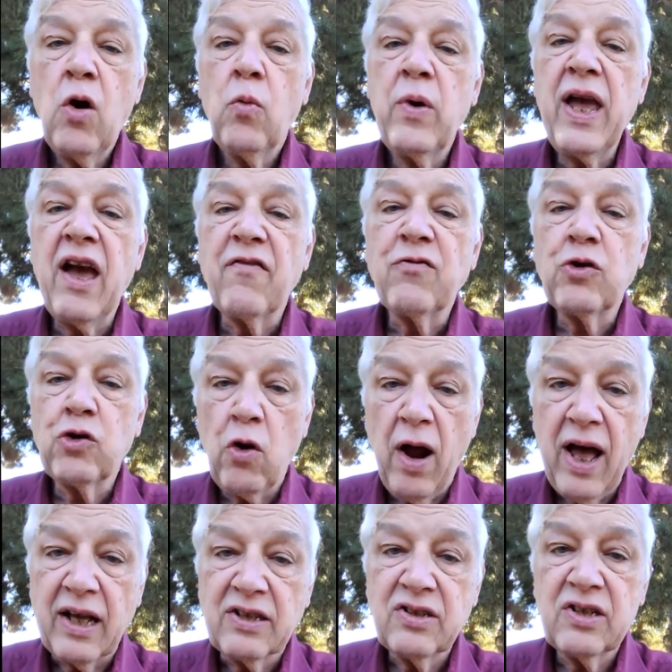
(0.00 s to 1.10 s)
we have
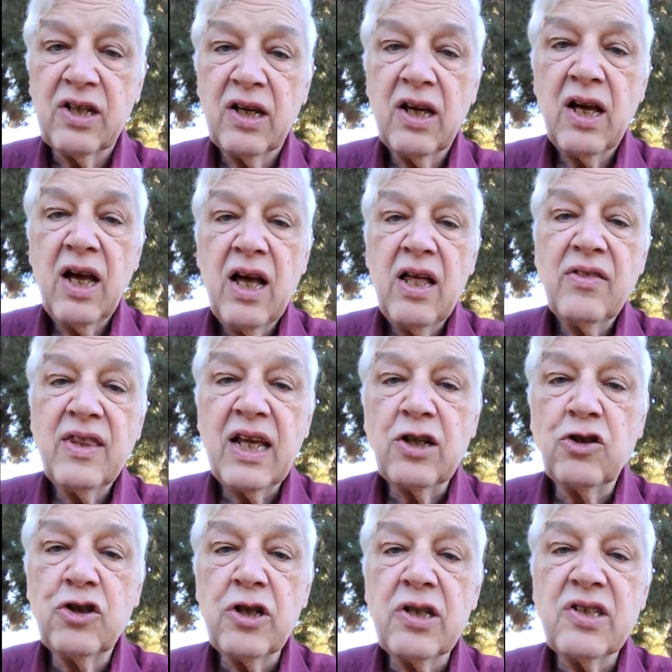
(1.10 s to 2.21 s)
trust that
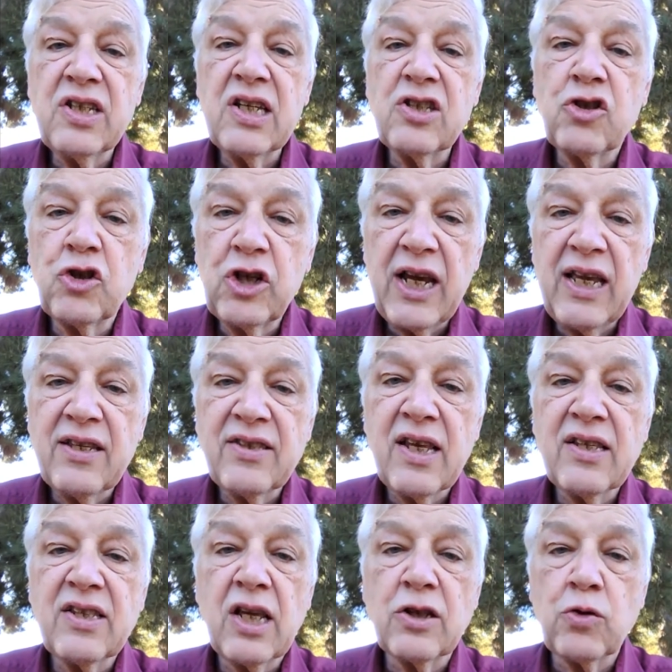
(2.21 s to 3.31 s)
just as
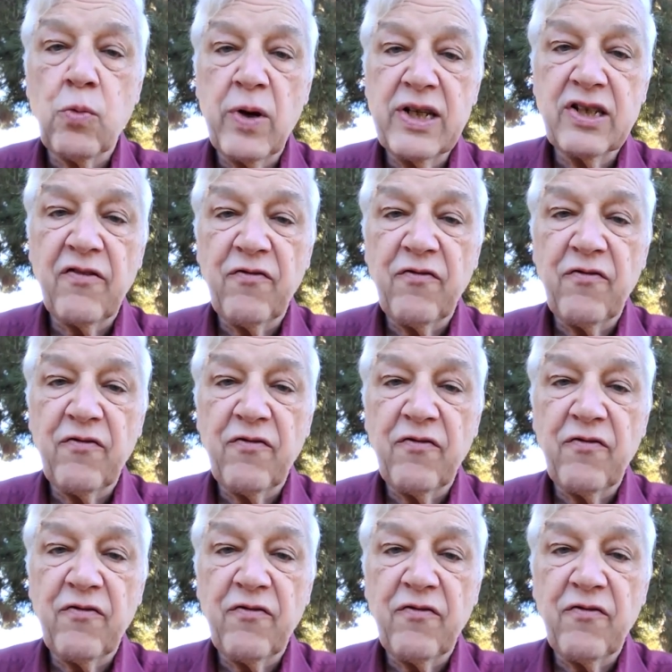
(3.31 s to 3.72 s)
Jesus has risen